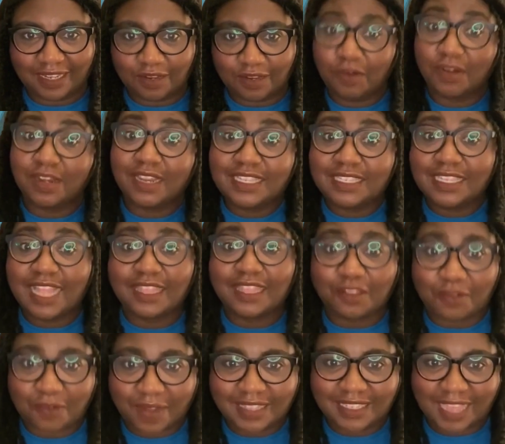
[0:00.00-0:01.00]
or at least not
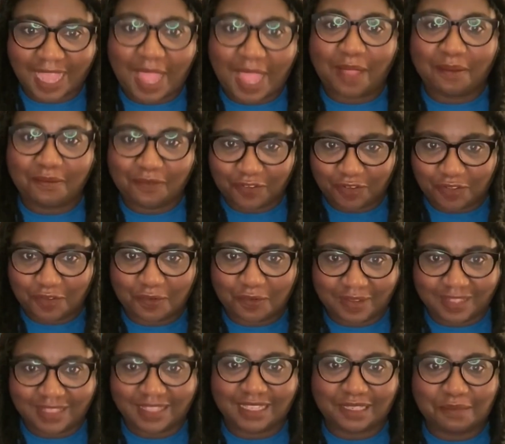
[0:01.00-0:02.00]
the right time for you to
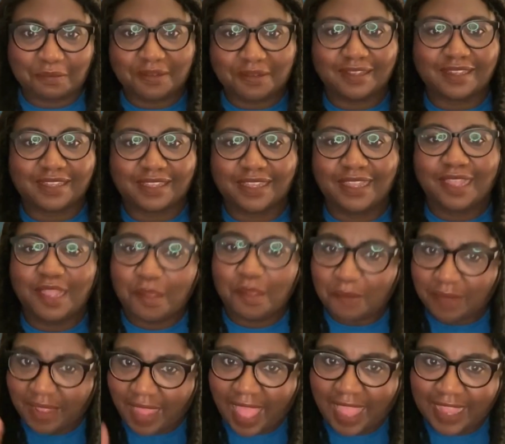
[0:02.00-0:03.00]
read this book.
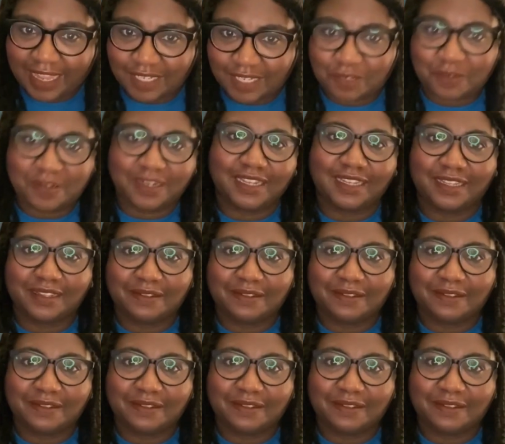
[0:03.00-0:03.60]
But I enjoyed it.